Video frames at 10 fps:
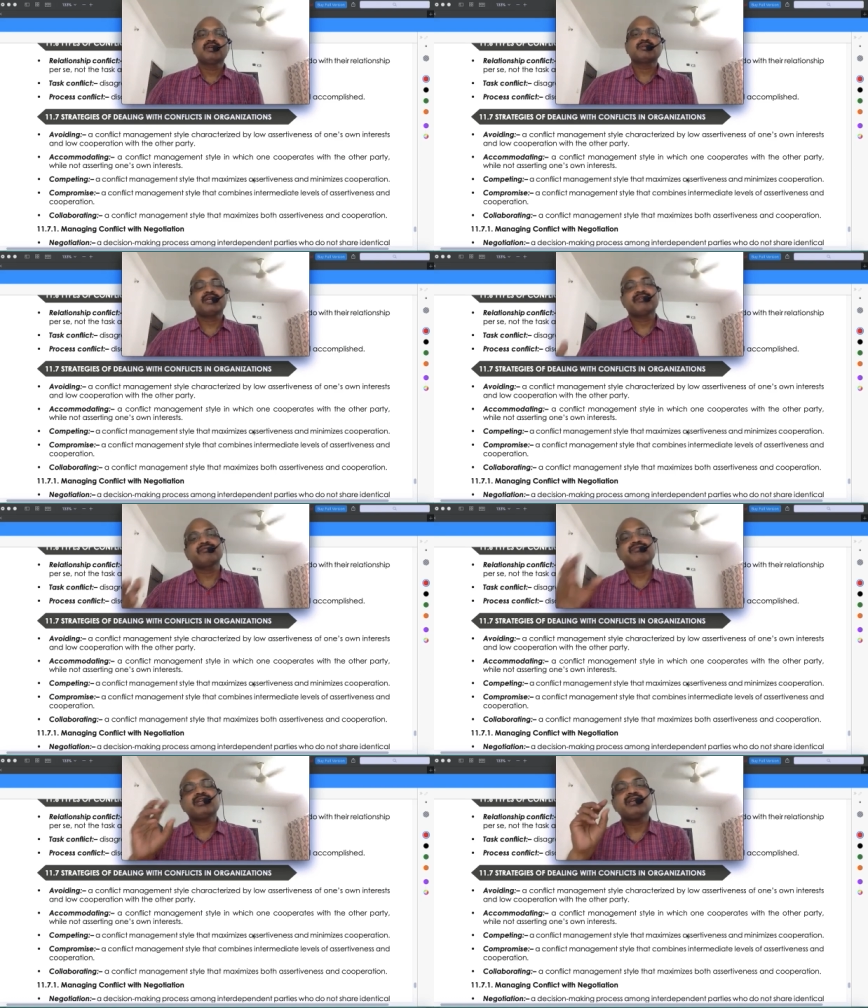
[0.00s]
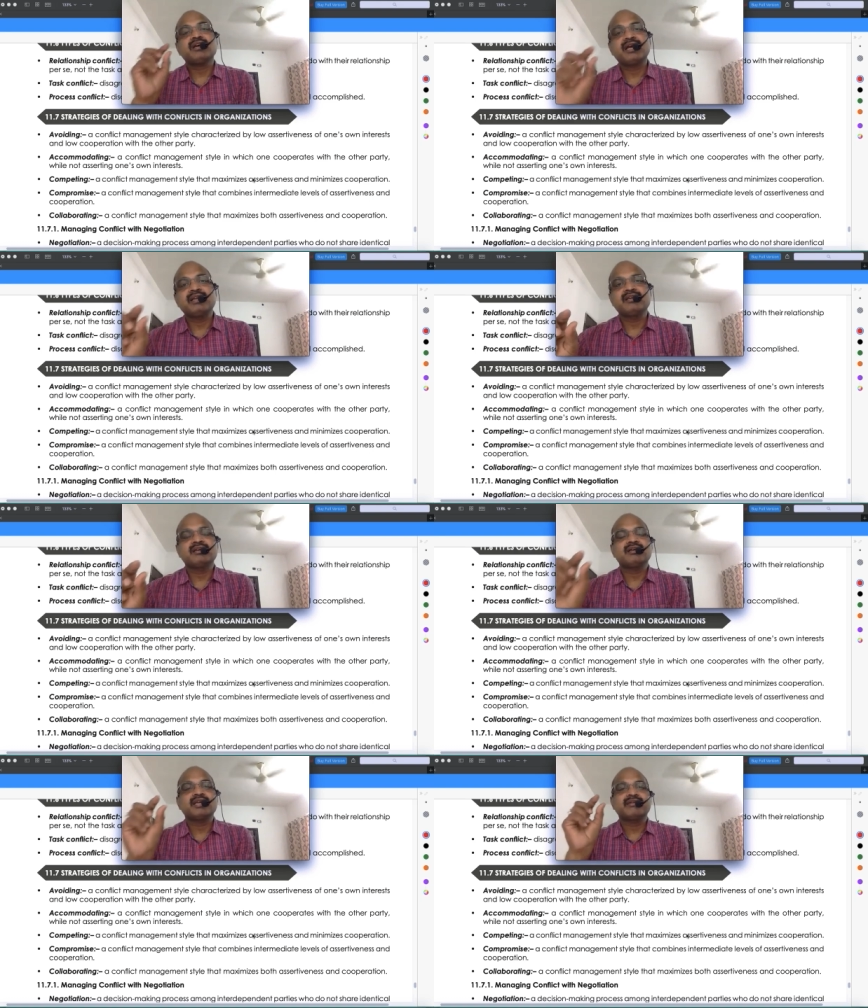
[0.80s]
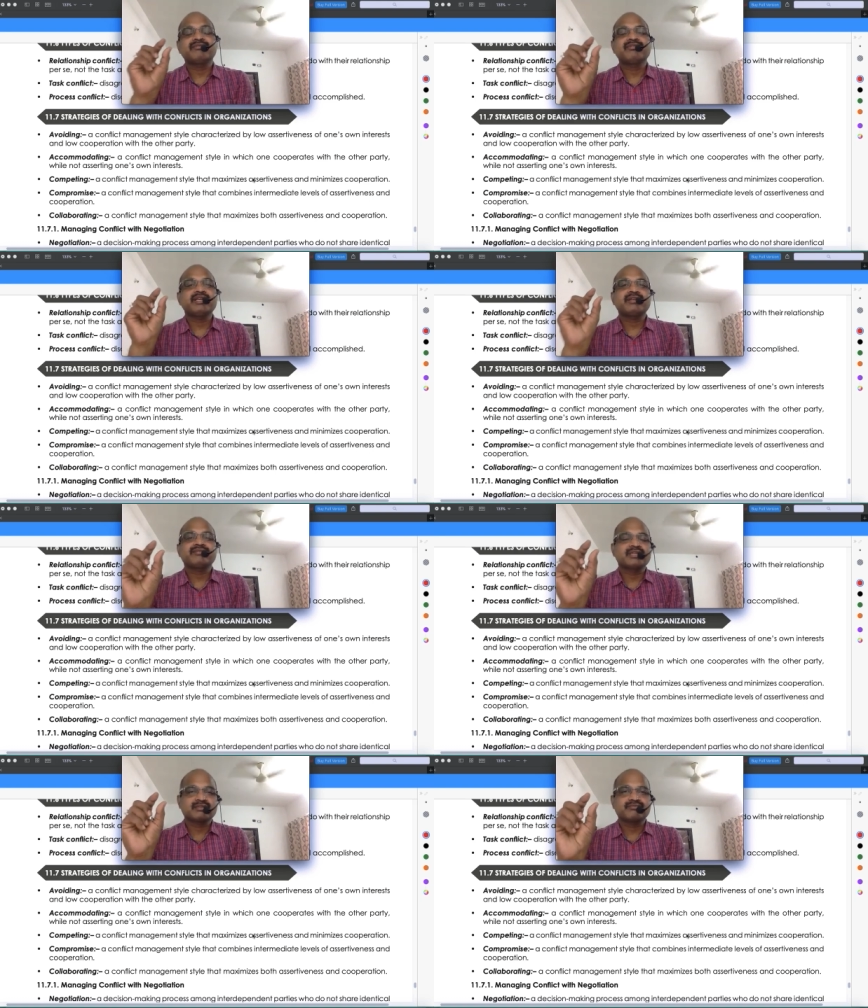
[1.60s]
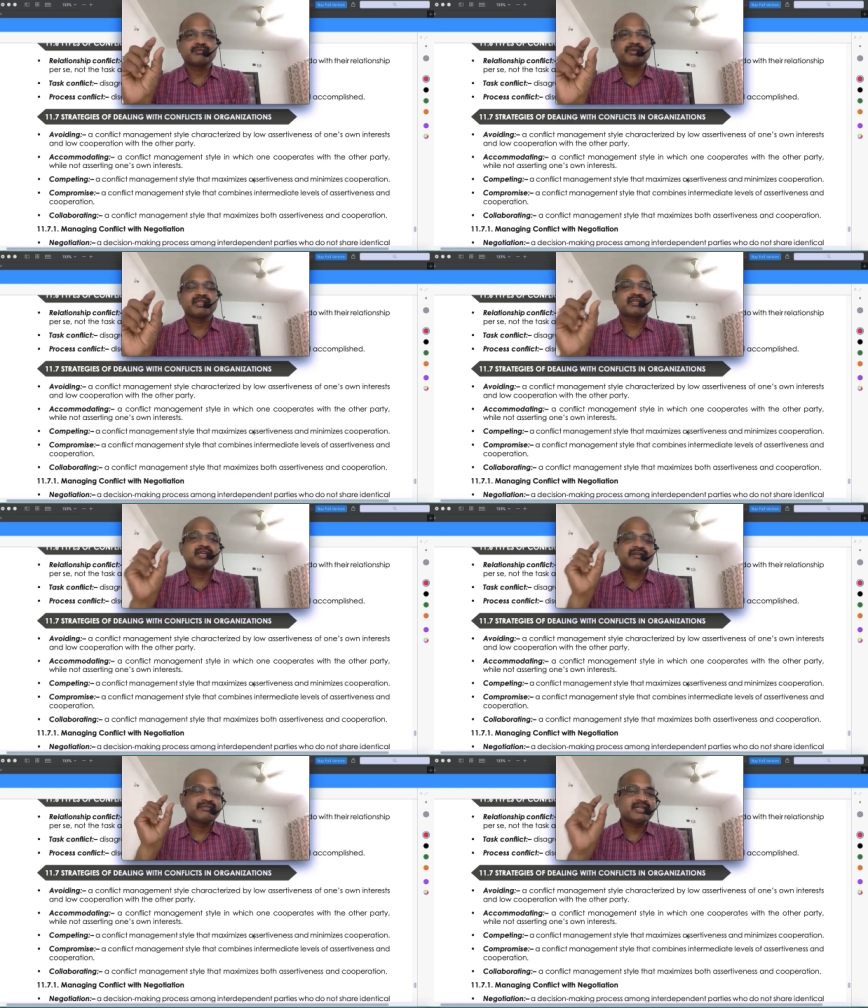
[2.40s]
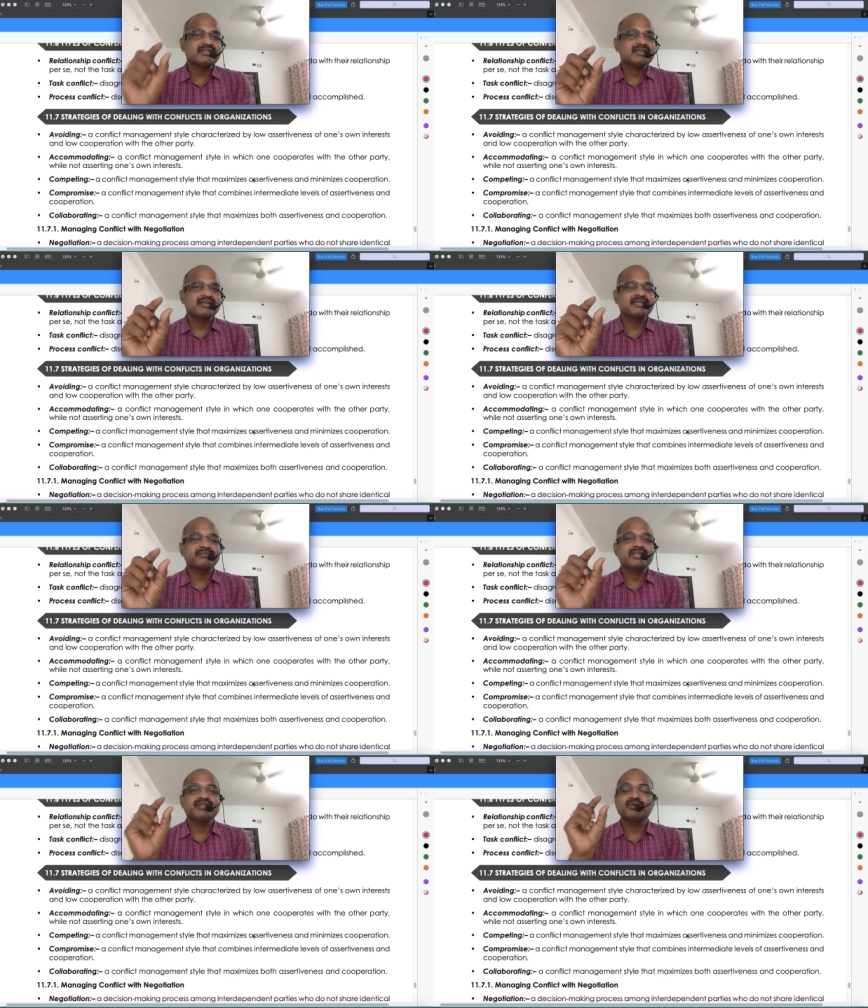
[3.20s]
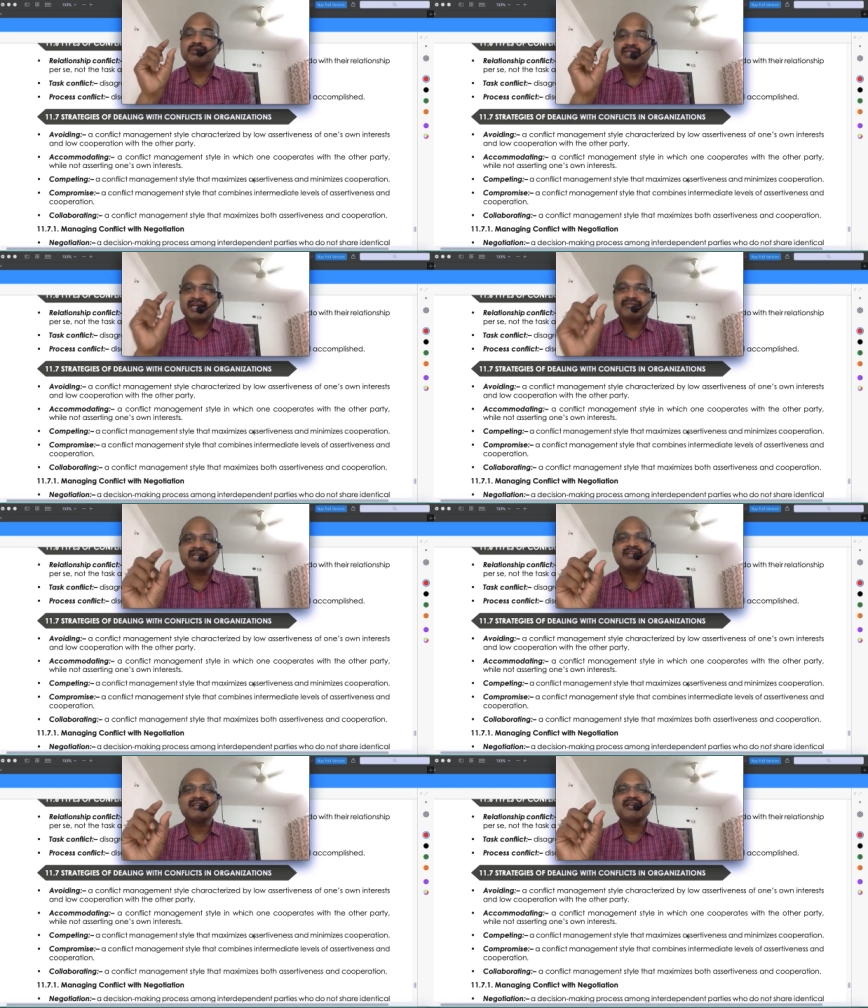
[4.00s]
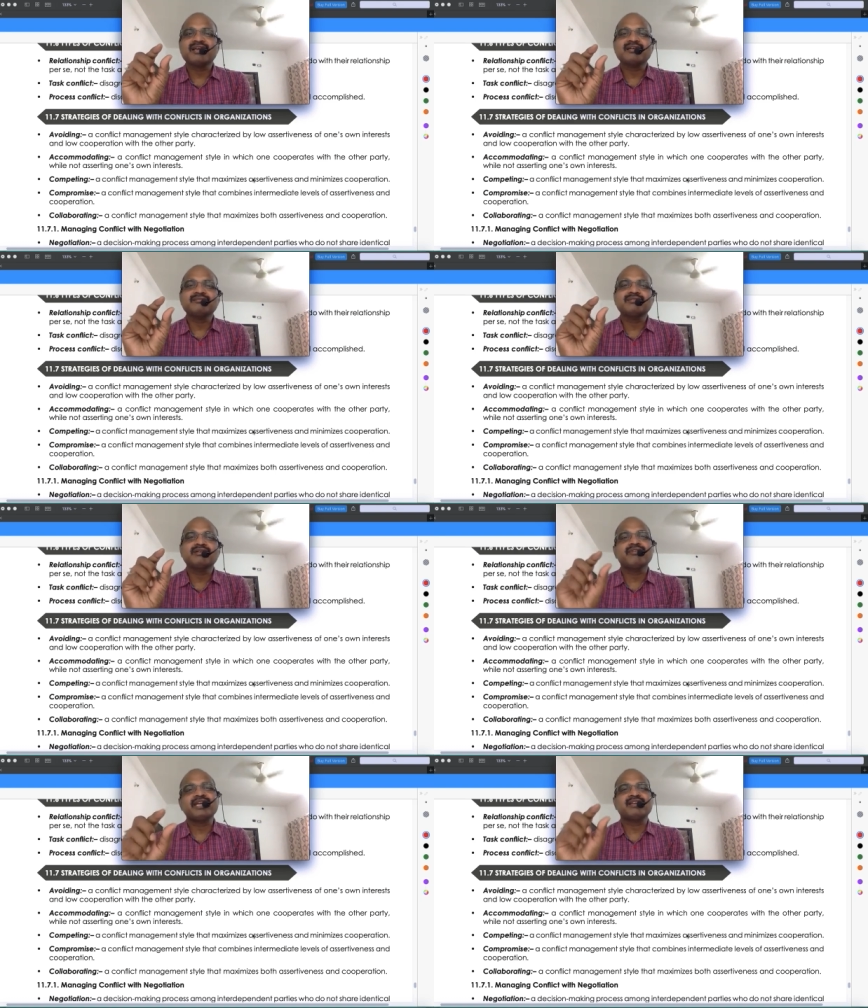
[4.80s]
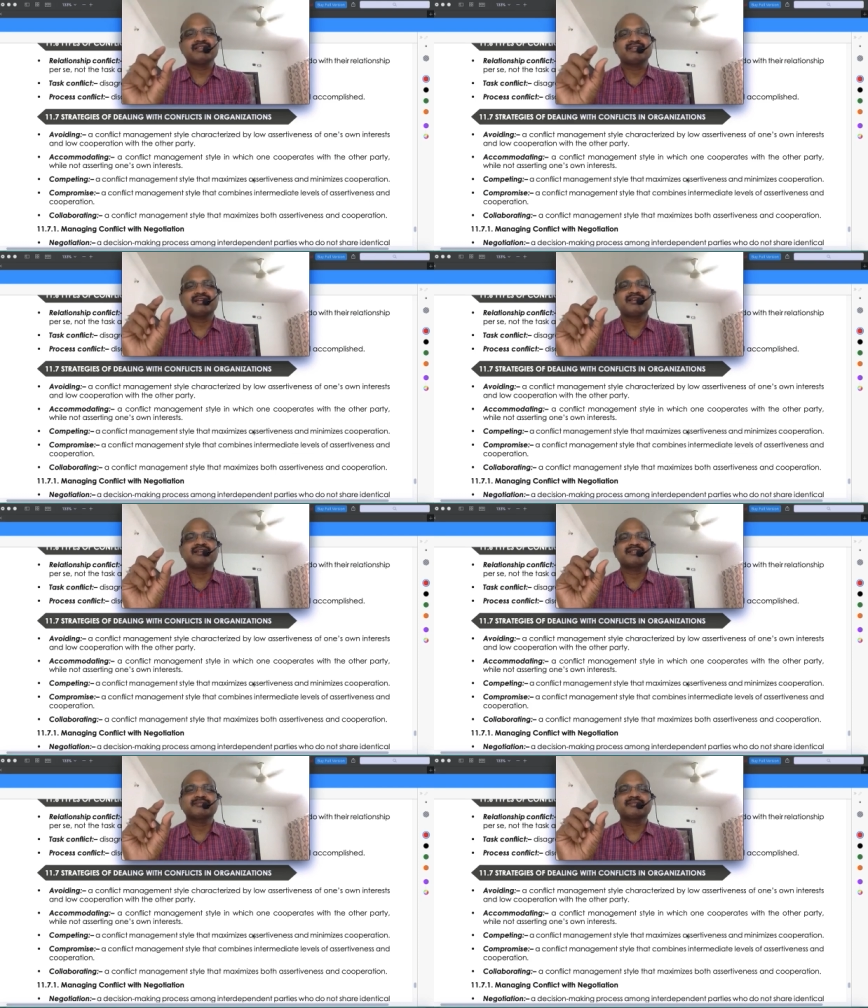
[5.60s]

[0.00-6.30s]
so every idea every difference of opinion every disagreement you will definitely have a weightage right